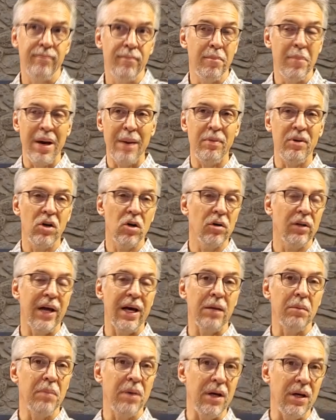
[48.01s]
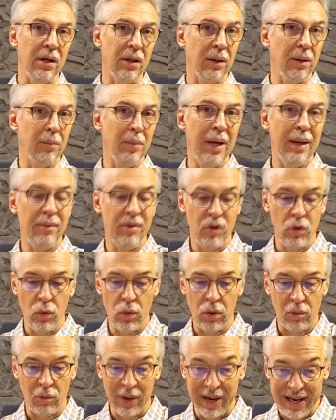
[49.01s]
Maybe you're like me, and maybe
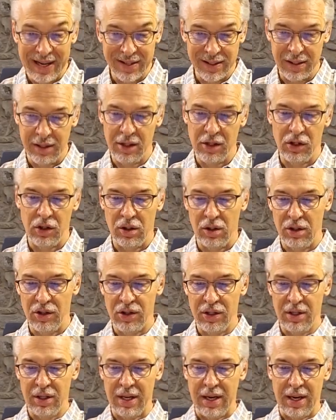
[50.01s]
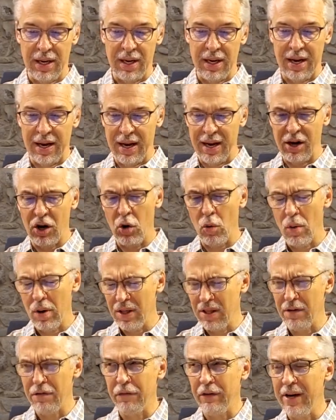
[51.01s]
you were raised in the church. And, and, I know one
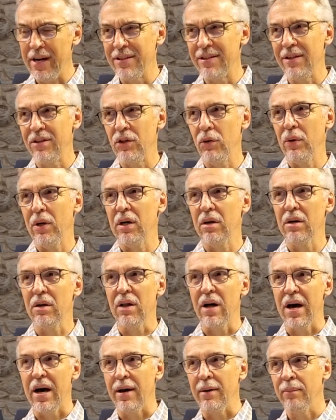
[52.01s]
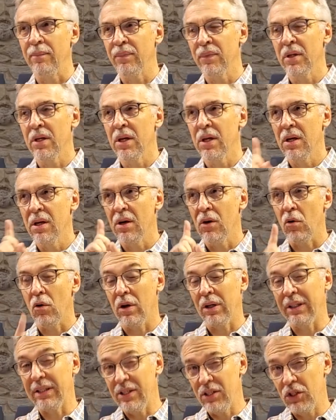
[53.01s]
of the phrases you hear a lot,
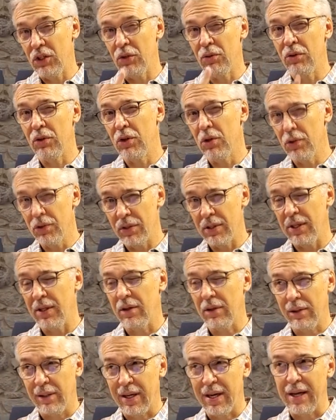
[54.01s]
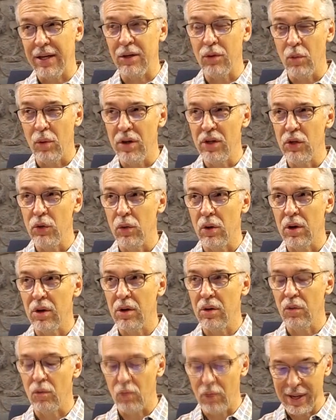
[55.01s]
or at least you used to hear a lot when you
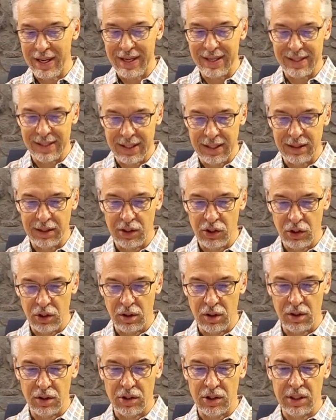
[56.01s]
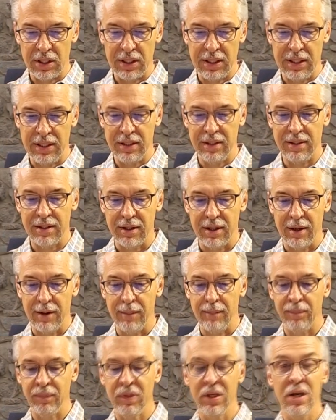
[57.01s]
were raised in the church, is
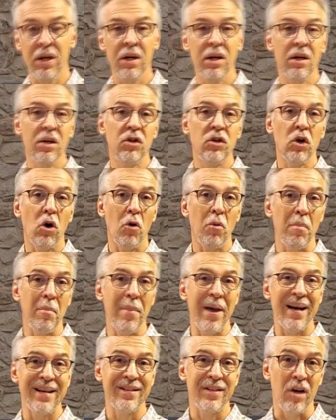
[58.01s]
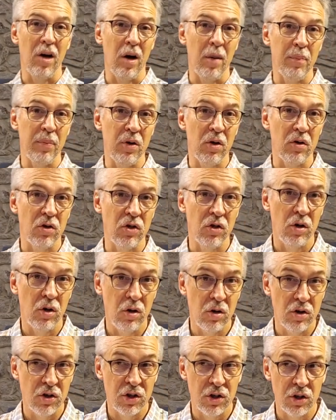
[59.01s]
um, don't mess up your
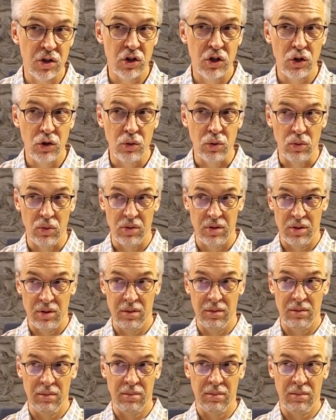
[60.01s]
church shoes.